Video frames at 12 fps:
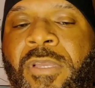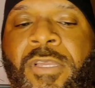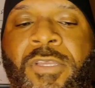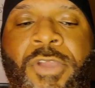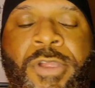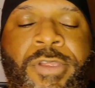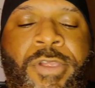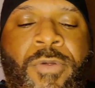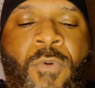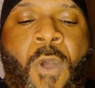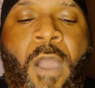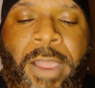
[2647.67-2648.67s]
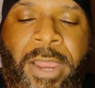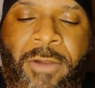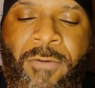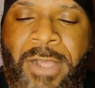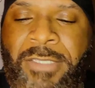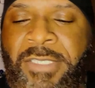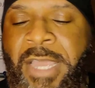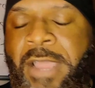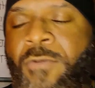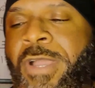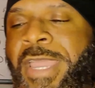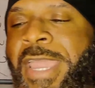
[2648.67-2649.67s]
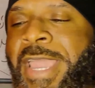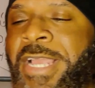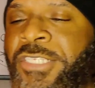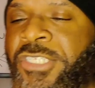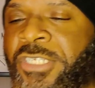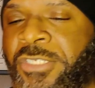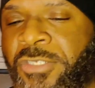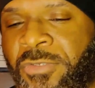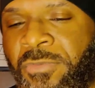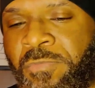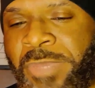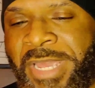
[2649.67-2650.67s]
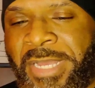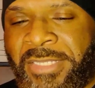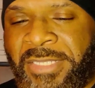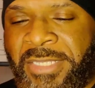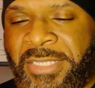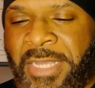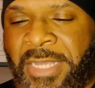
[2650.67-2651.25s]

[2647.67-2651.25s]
You're walking around saying, well, he should be accepted.